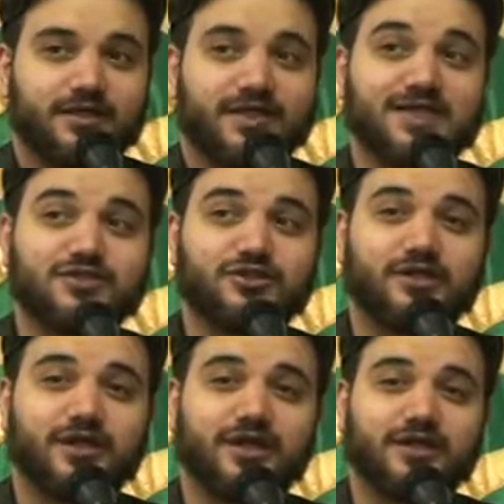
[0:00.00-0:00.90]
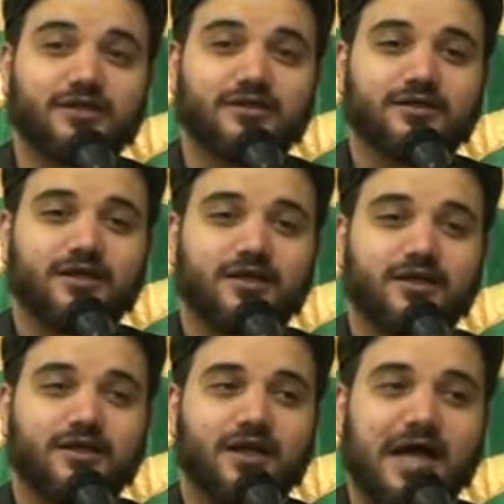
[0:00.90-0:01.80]
Yesterday,
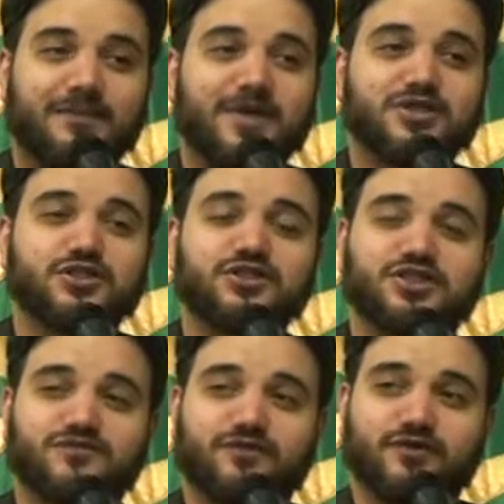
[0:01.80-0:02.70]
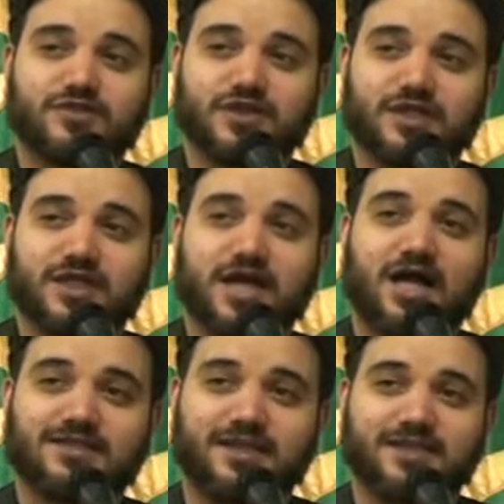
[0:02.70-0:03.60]
I mentioned this verse in the
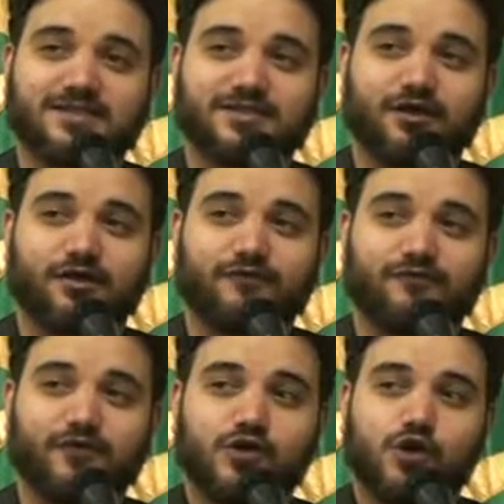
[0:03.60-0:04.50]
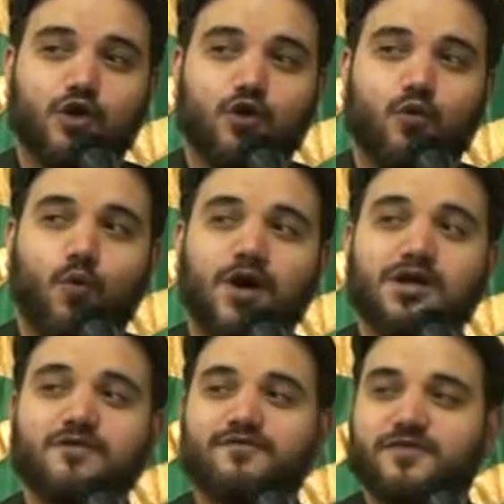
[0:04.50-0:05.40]
context of
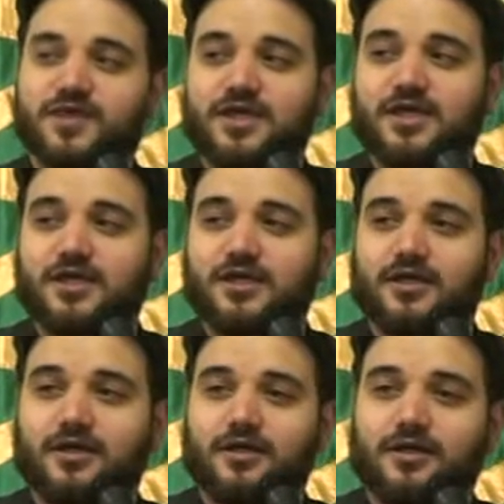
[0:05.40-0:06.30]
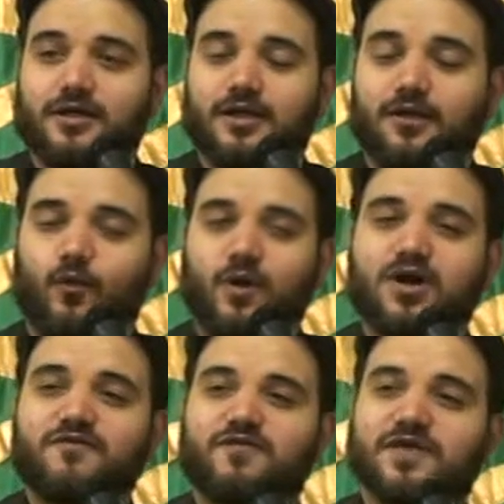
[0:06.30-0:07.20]
one of the
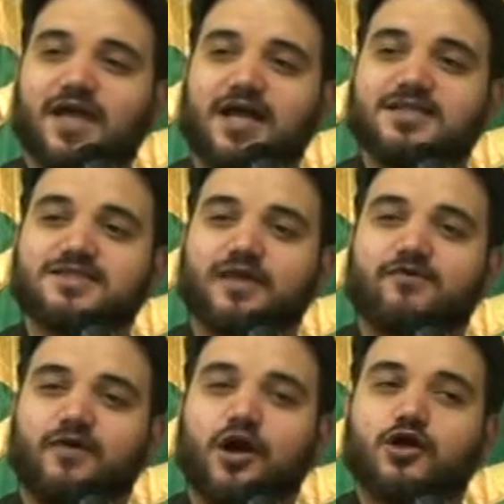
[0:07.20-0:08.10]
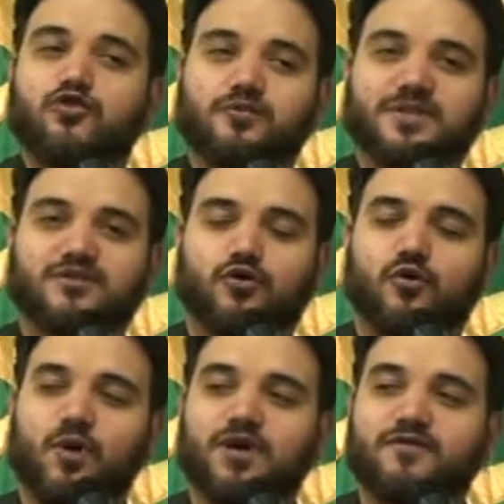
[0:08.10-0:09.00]
one of the lines of argument or
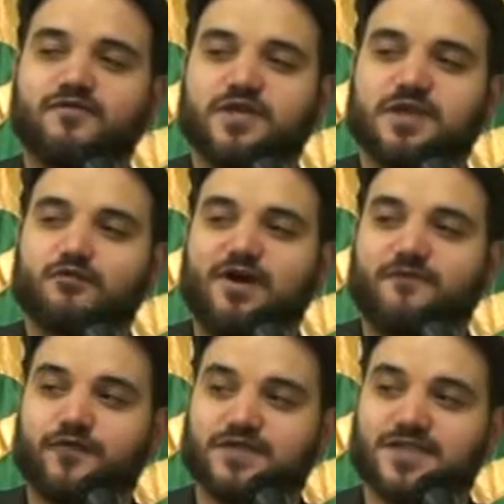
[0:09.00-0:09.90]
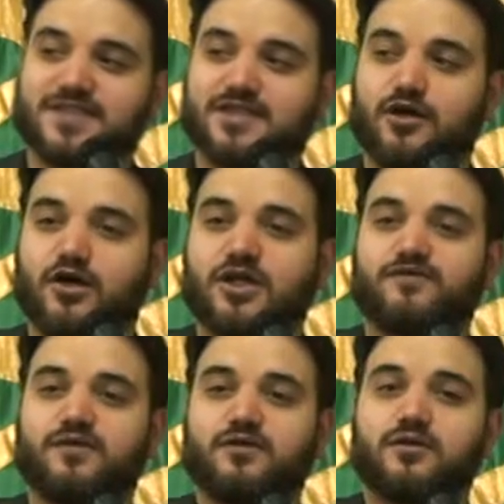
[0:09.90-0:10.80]
one of the references that are
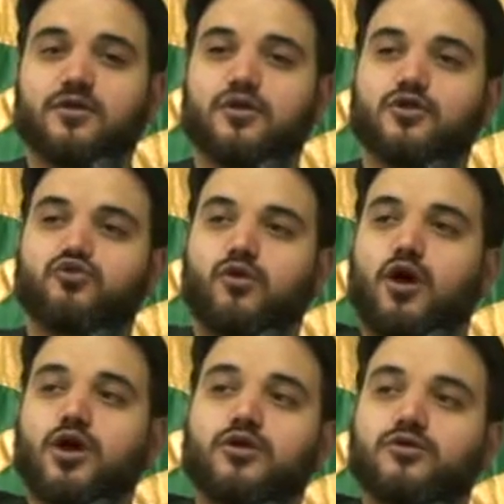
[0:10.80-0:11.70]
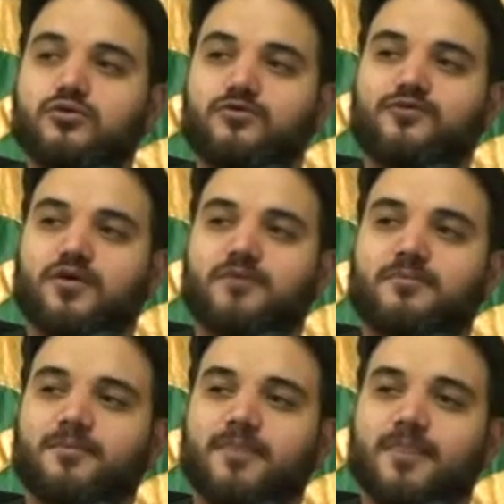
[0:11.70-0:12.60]
given to argue
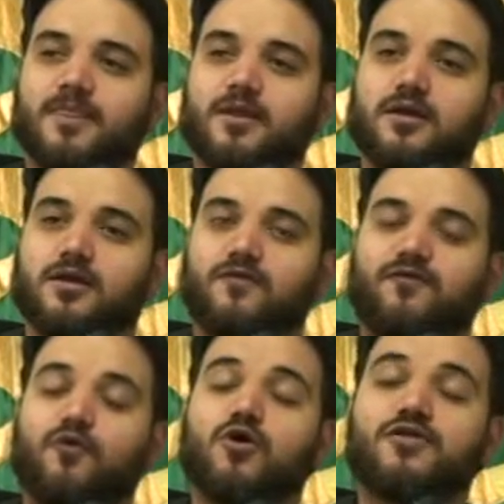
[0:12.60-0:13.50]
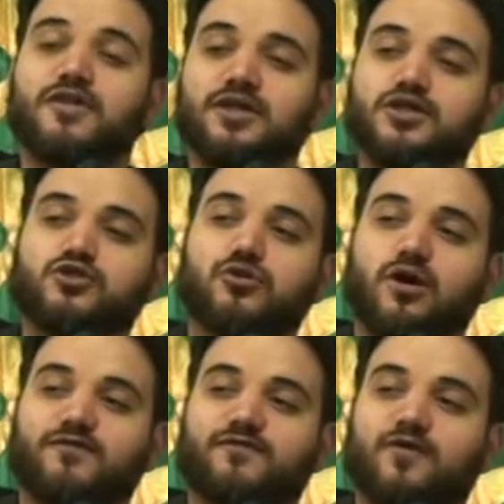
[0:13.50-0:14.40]
from for the issue
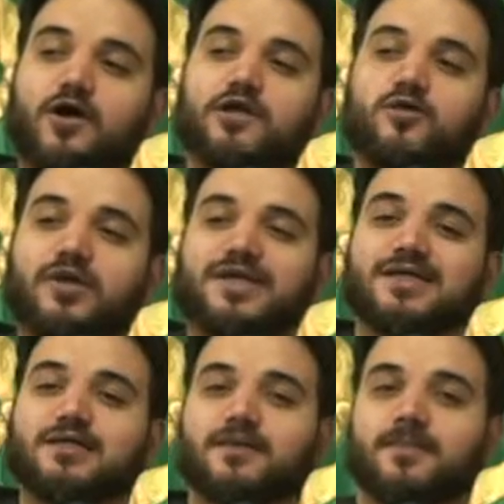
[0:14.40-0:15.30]
of following